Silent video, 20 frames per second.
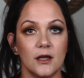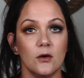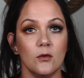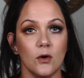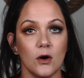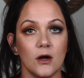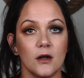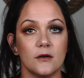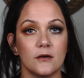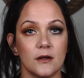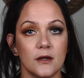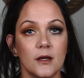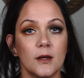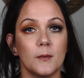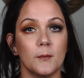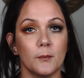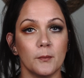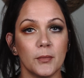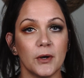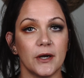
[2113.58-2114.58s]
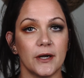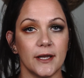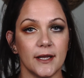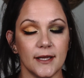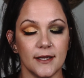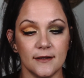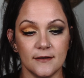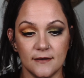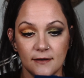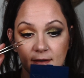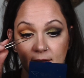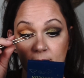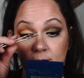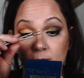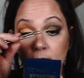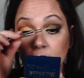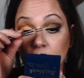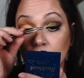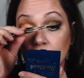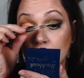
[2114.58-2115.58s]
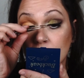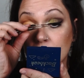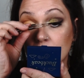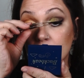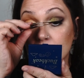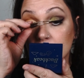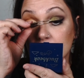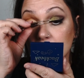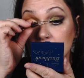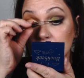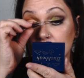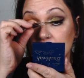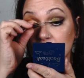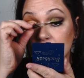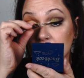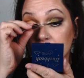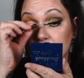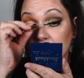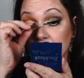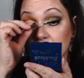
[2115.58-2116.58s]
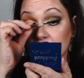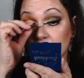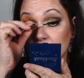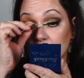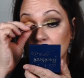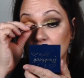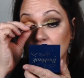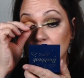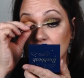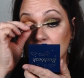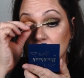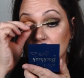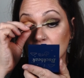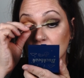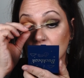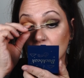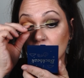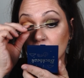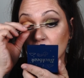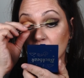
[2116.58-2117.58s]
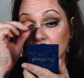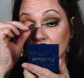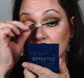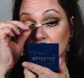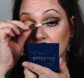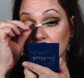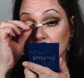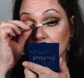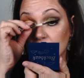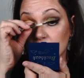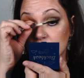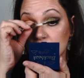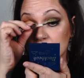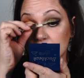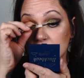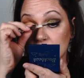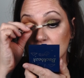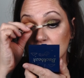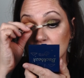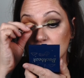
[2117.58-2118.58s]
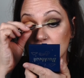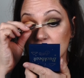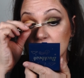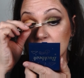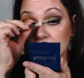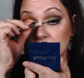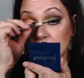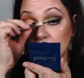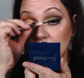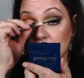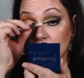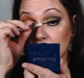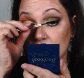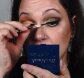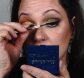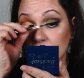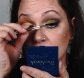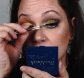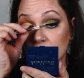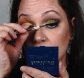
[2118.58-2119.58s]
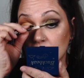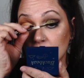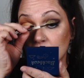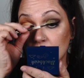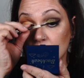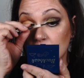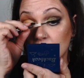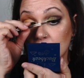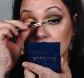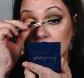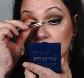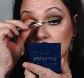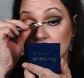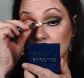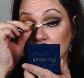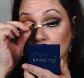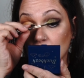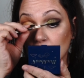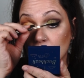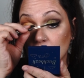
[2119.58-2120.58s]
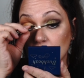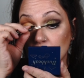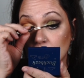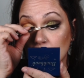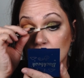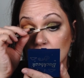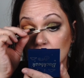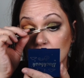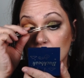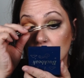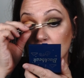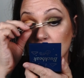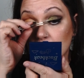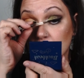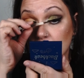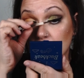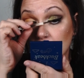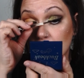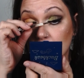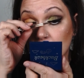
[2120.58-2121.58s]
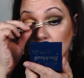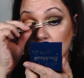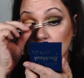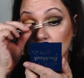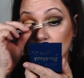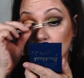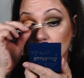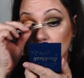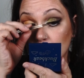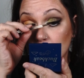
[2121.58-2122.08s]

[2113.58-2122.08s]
on pretty easy. I was gonna say fairly and then like pretty and just tried to mesh it together. So there you go.